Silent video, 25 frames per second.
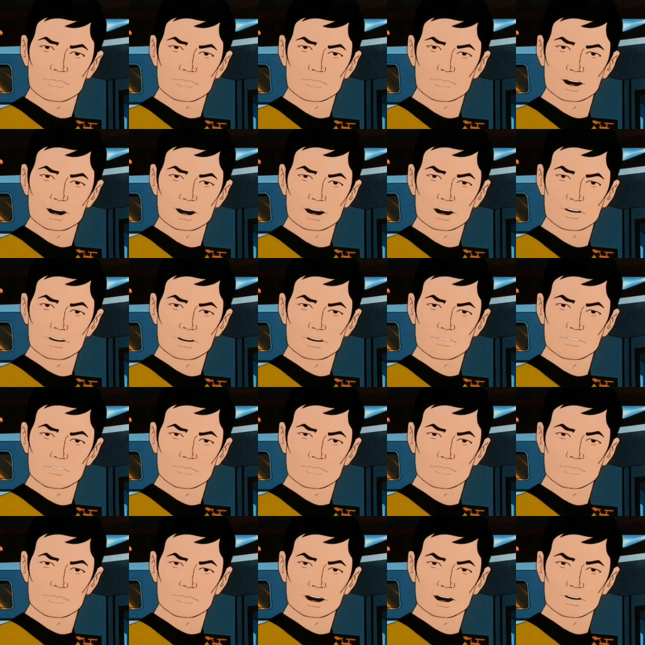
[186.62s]
Yes,
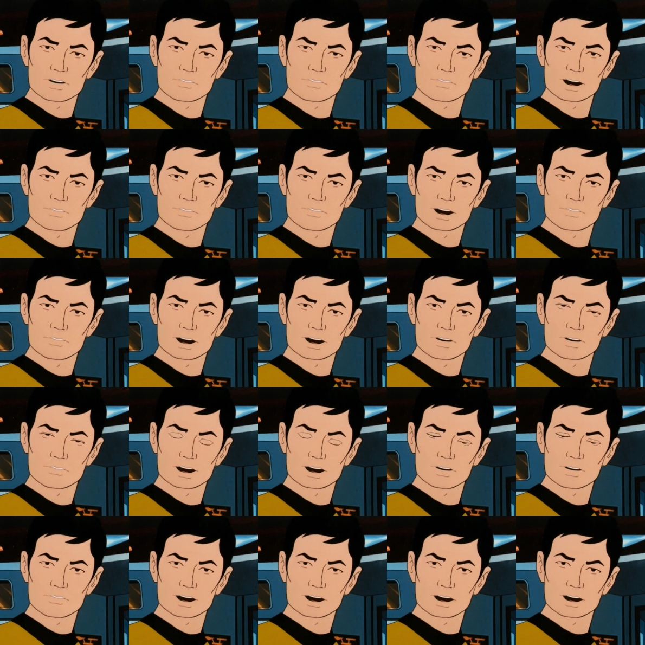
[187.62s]
I agree that their
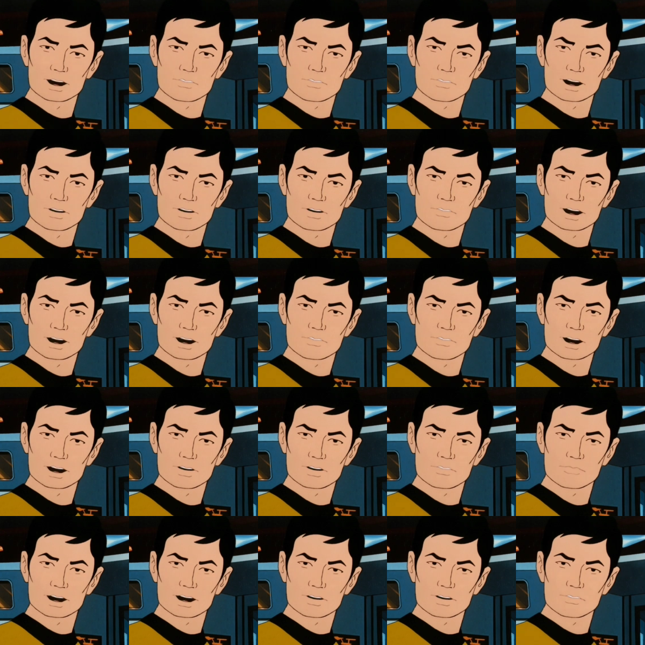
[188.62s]
dogged adherence to their
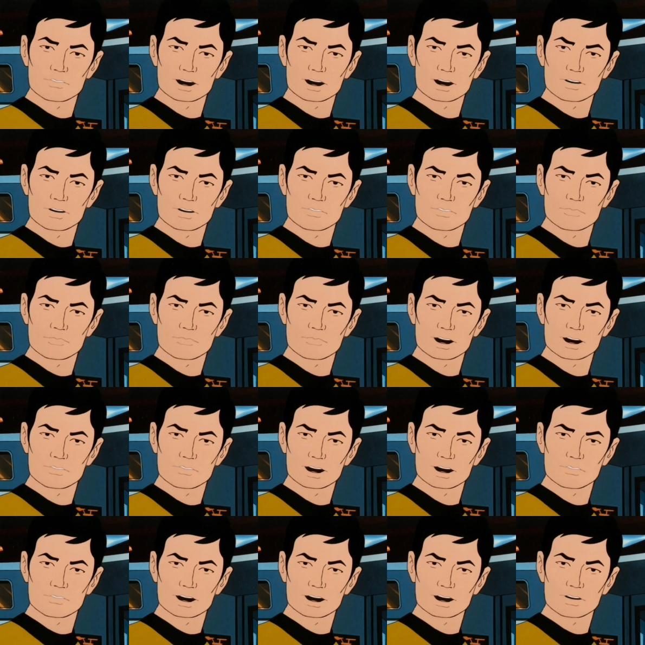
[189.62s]
policy is
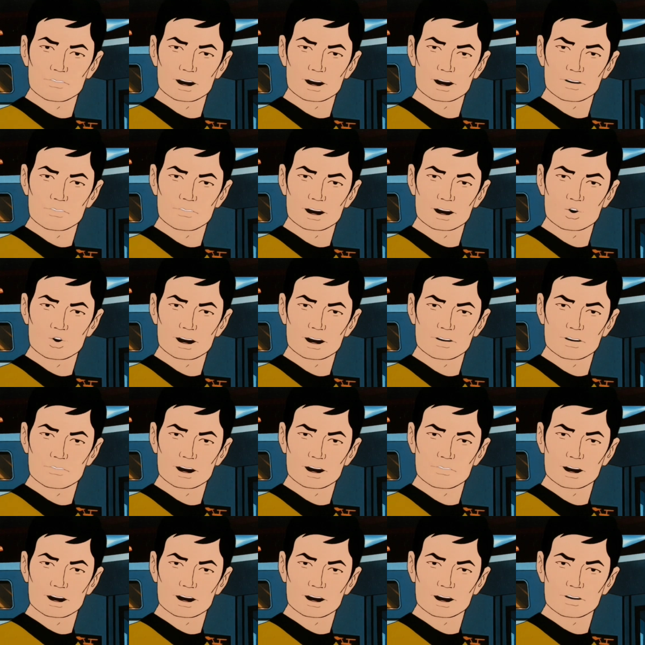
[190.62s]
concerning to say the
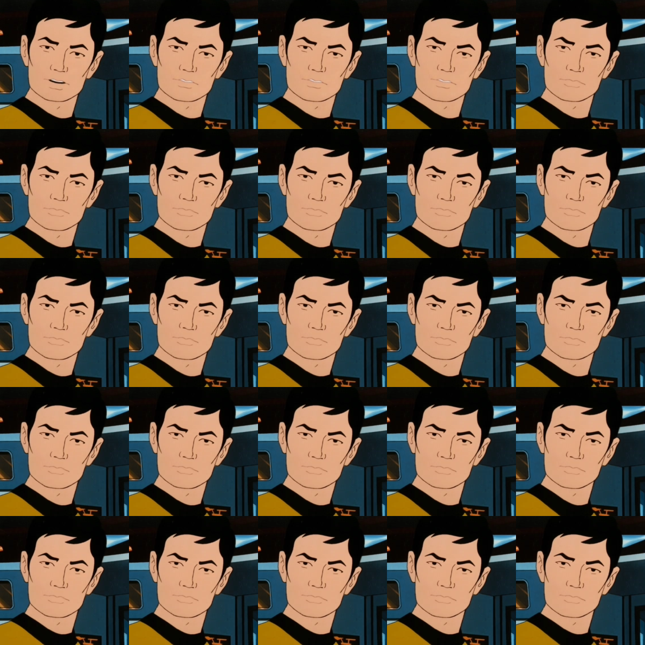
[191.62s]
least.